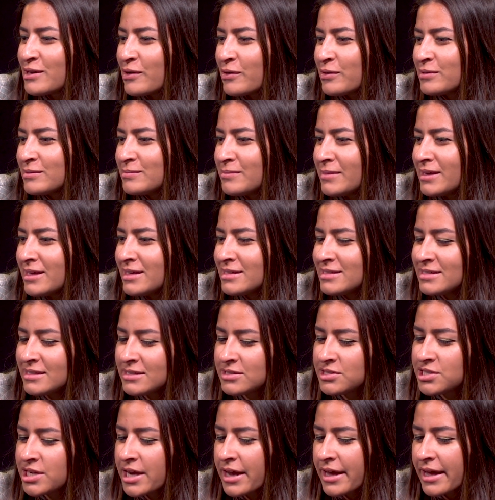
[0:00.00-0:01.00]
told me
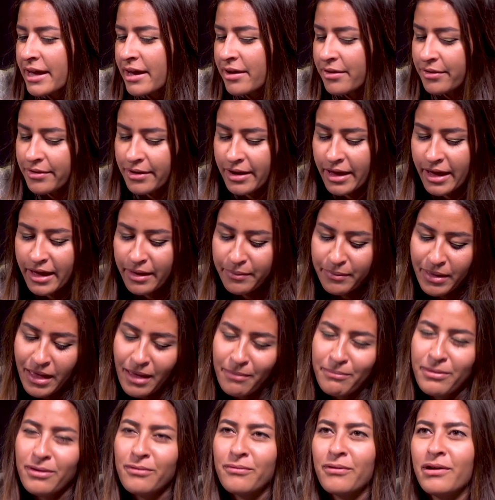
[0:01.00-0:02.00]
to check out
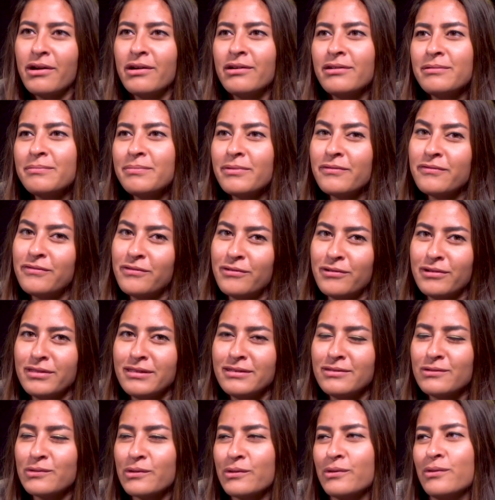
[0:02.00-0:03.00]
Abbey Road before
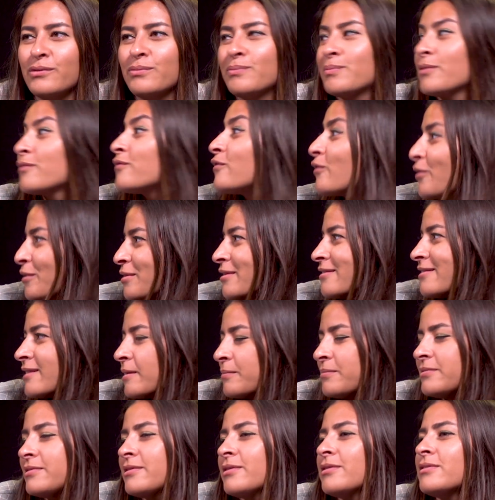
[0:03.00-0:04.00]
this
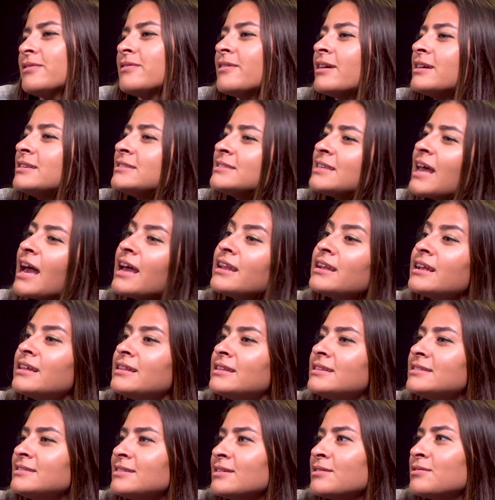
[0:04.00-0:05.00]
episode. So I sat and I
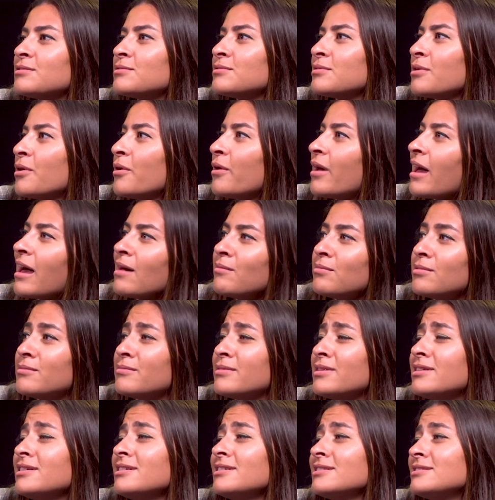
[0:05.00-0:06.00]
listened through the whole
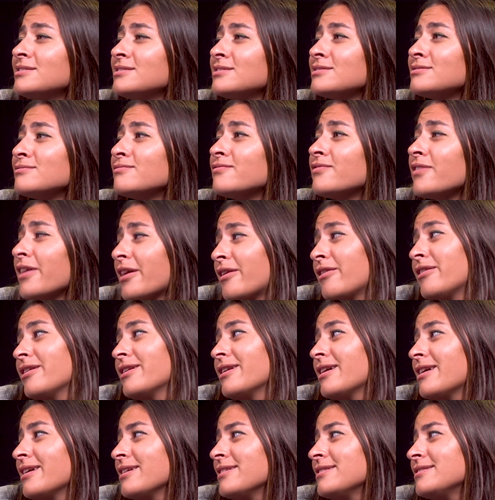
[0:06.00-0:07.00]
album, and it's very
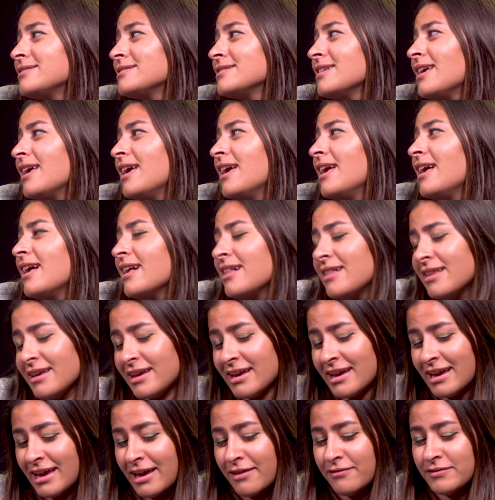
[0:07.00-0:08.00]
nice. I
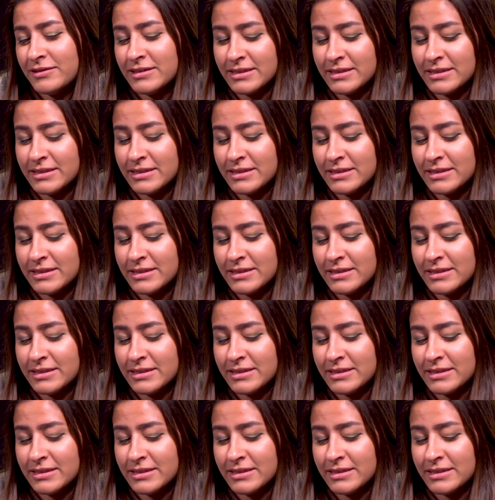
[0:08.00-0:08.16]
have to